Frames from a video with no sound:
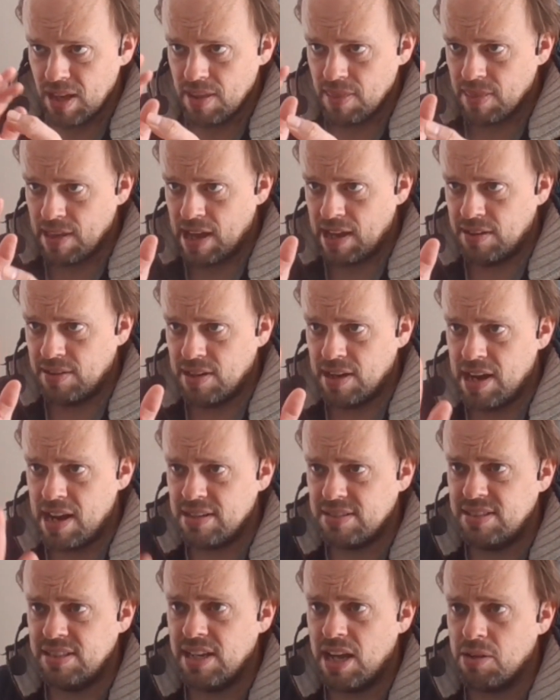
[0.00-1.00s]
Then the
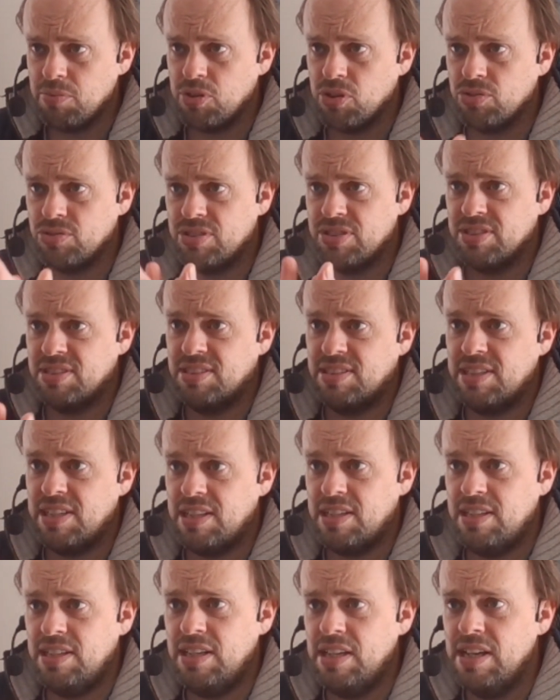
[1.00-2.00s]
next thing I'm going to
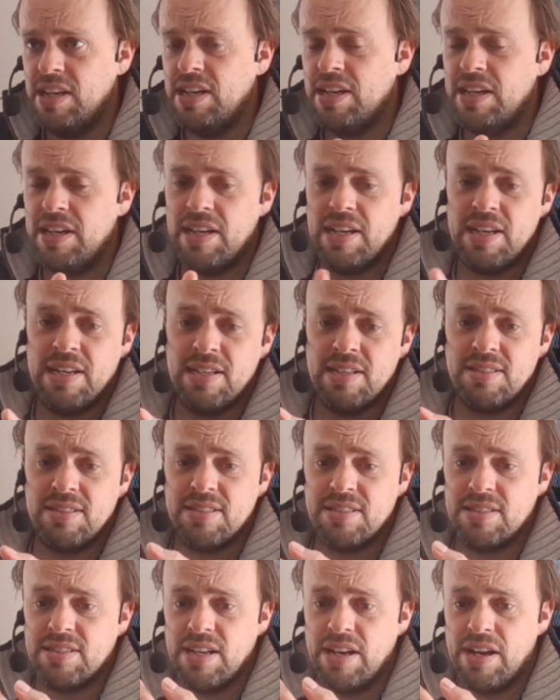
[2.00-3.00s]
see
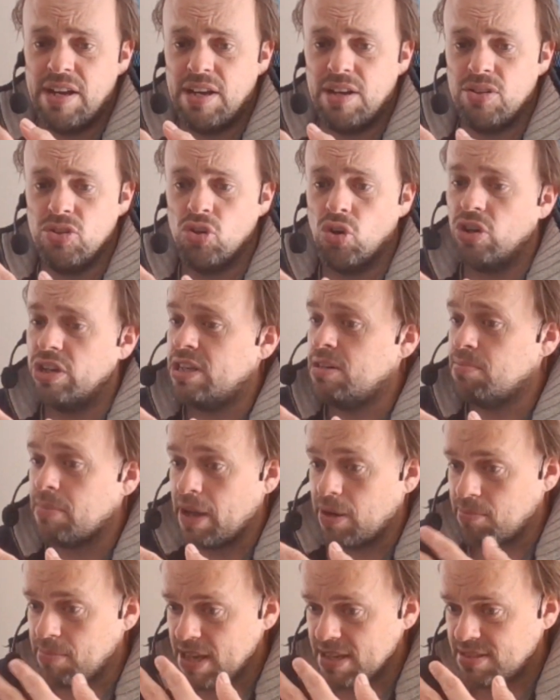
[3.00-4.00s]
is your
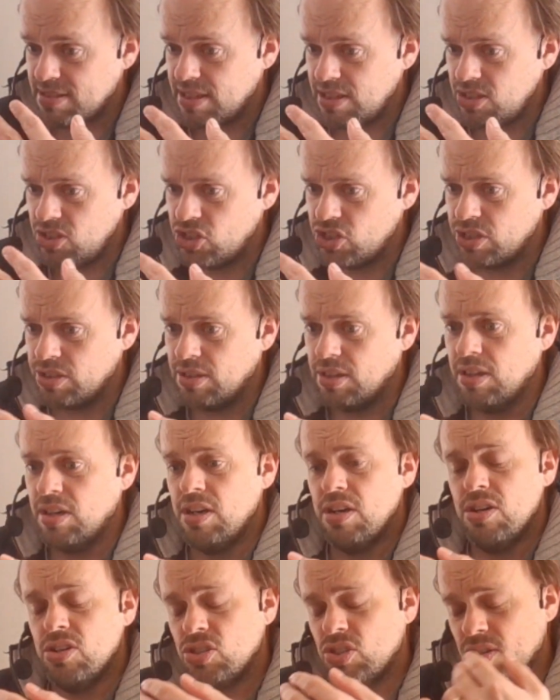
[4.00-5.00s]
email message.
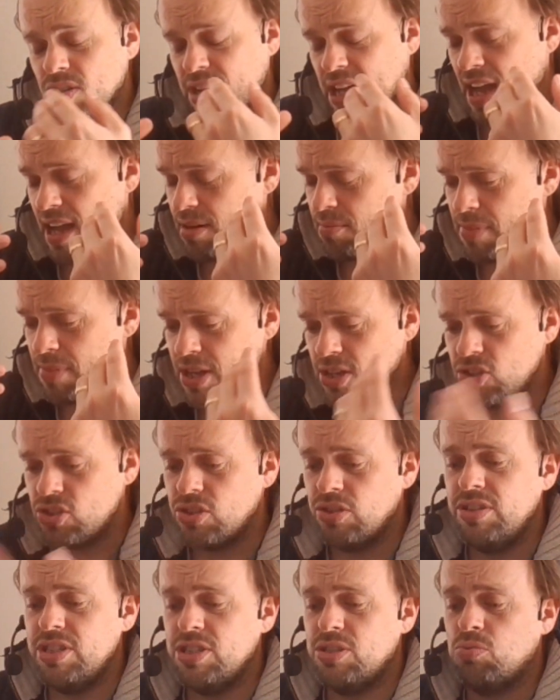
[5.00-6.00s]
So again, make
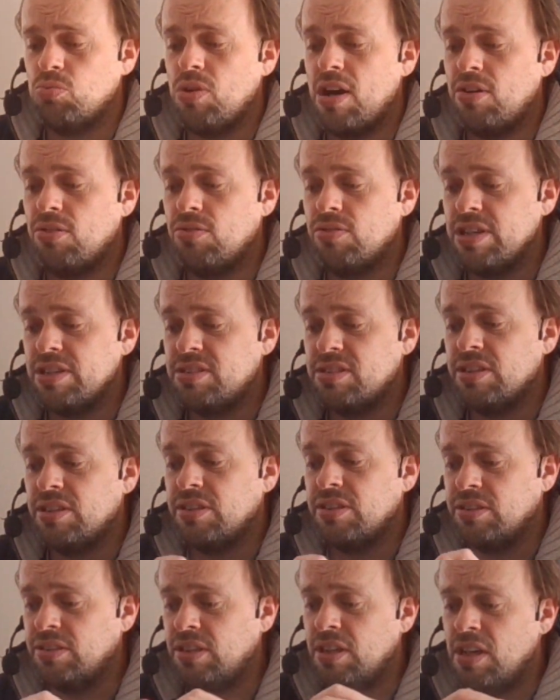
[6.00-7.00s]
sure it's well
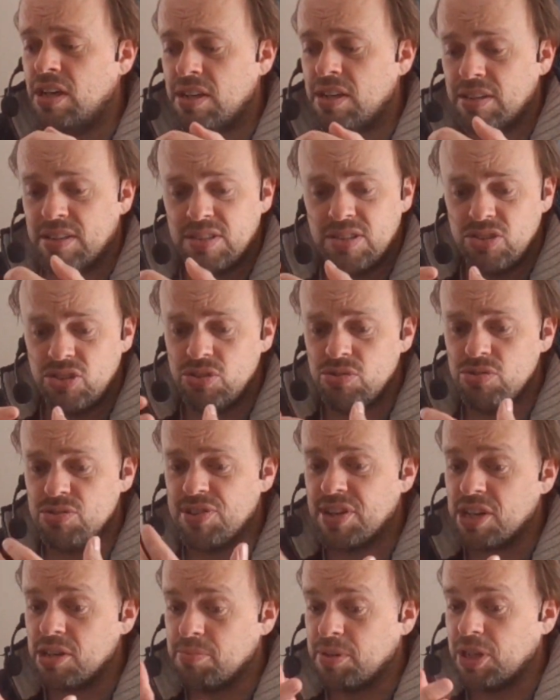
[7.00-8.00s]
written. This is
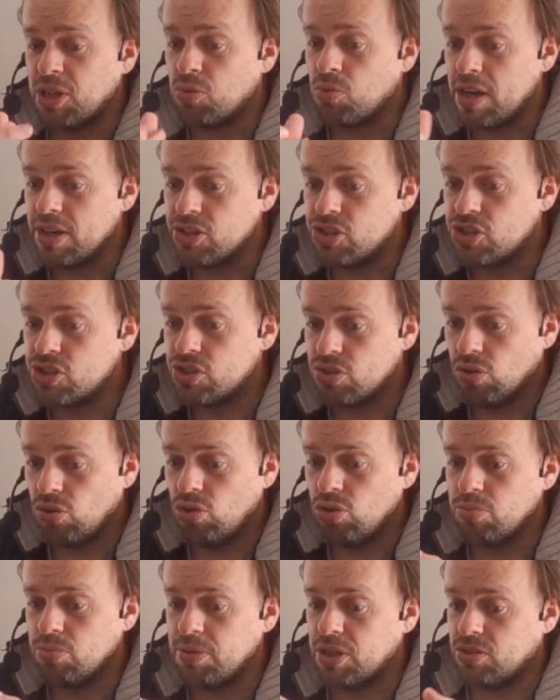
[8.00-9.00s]
usually going to be quite
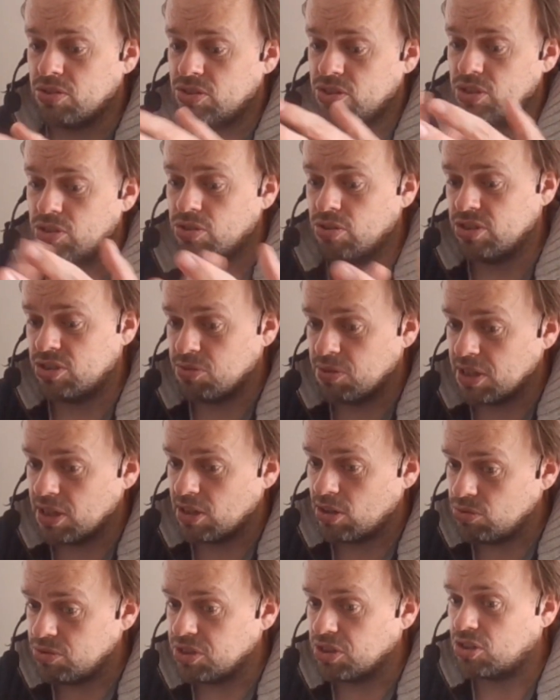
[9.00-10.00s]
short because you're going to
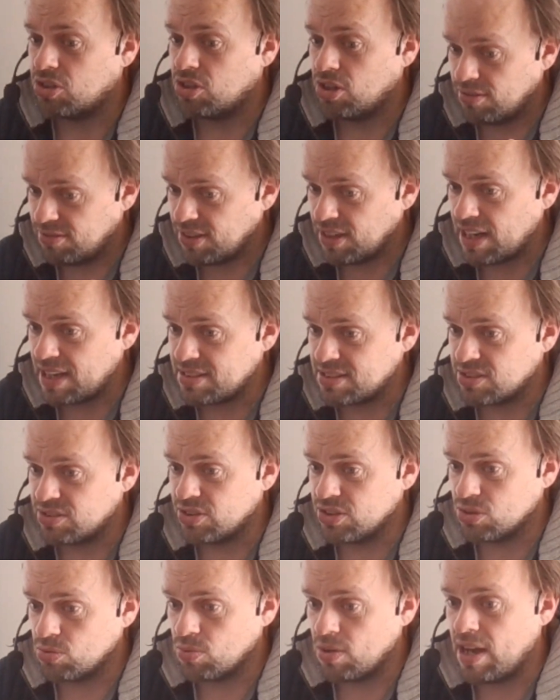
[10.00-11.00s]
include a cover letter
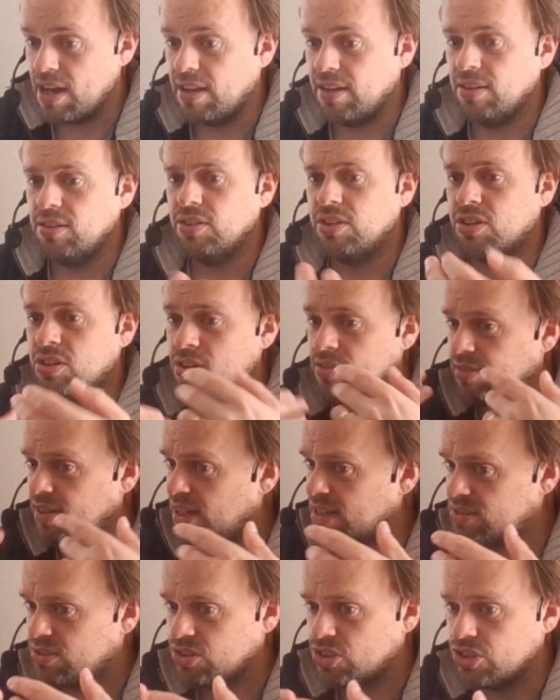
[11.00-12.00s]
as well. The cover
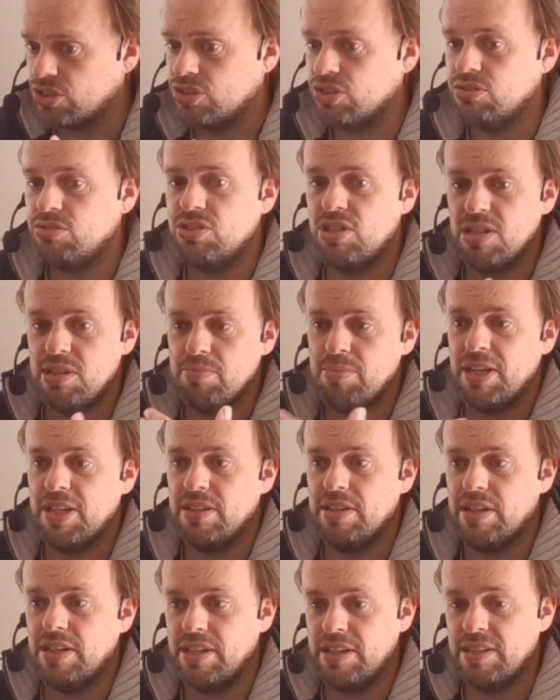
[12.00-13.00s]
letter should usually be
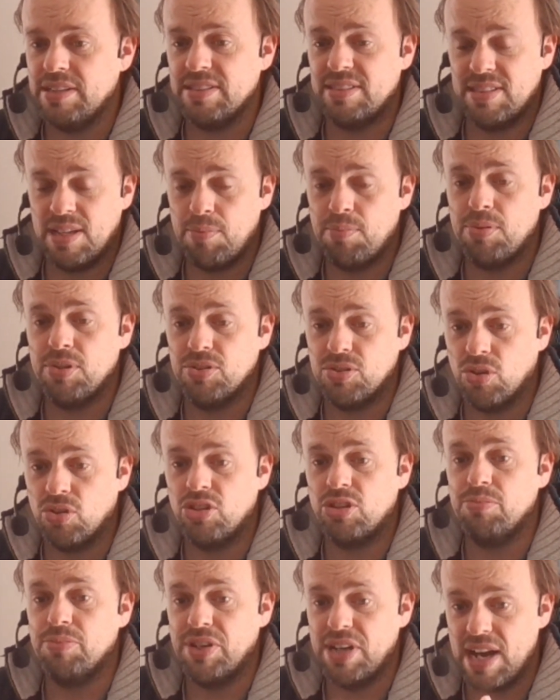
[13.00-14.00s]
in a separate
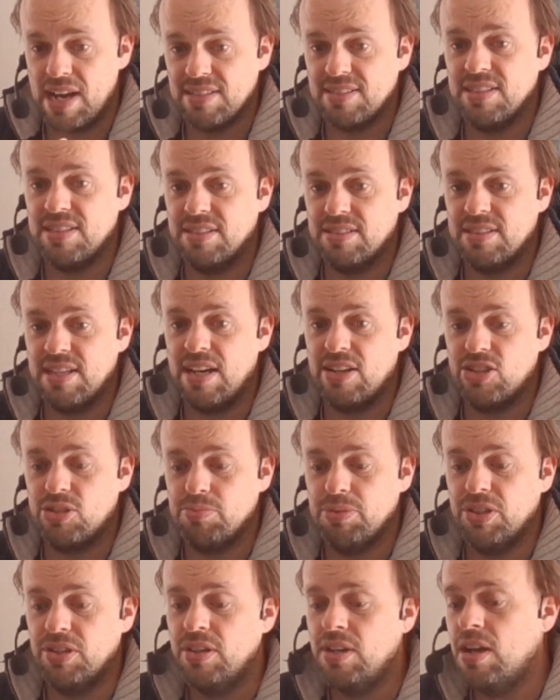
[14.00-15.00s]
document as an
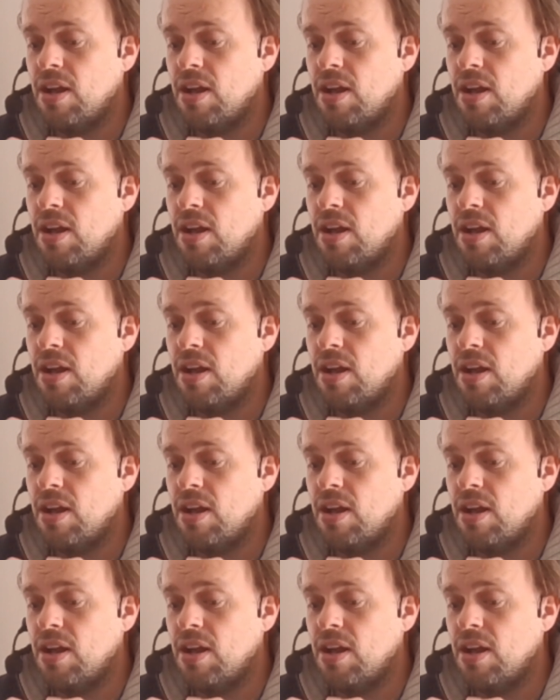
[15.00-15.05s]
attachment.